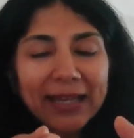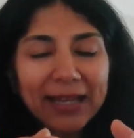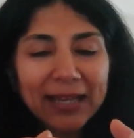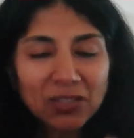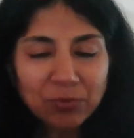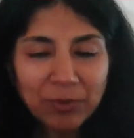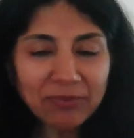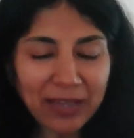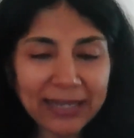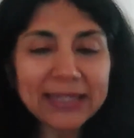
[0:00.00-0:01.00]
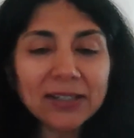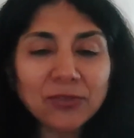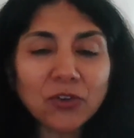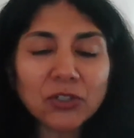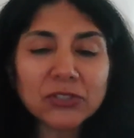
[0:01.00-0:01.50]
Kashmir Valley,
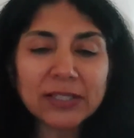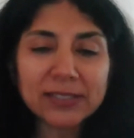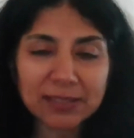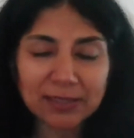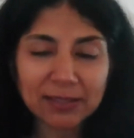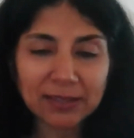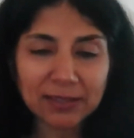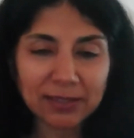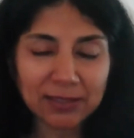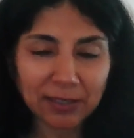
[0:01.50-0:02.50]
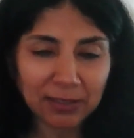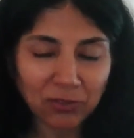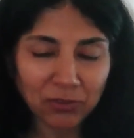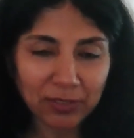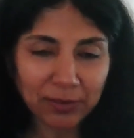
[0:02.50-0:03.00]
of course, is
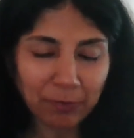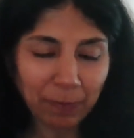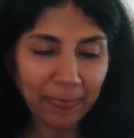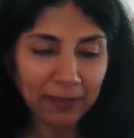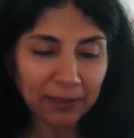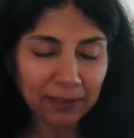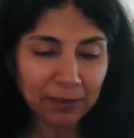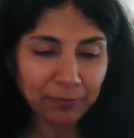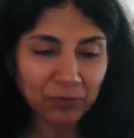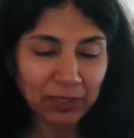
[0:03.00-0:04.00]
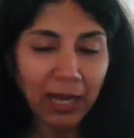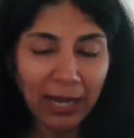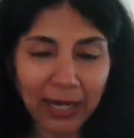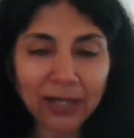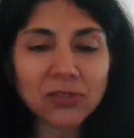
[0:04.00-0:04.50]
the
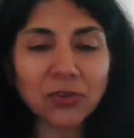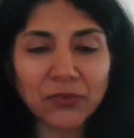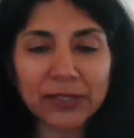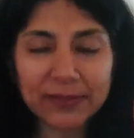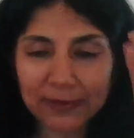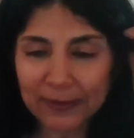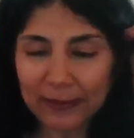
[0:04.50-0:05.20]
heart of this